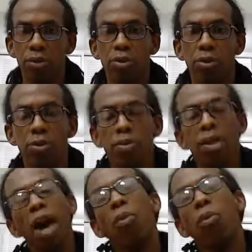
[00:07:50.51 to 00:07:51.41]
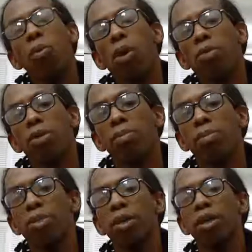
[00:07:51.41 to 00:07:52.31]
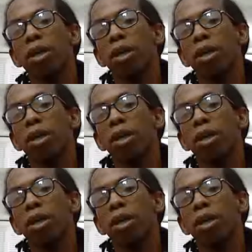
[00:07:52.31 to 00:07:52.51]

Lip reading: you do not want to put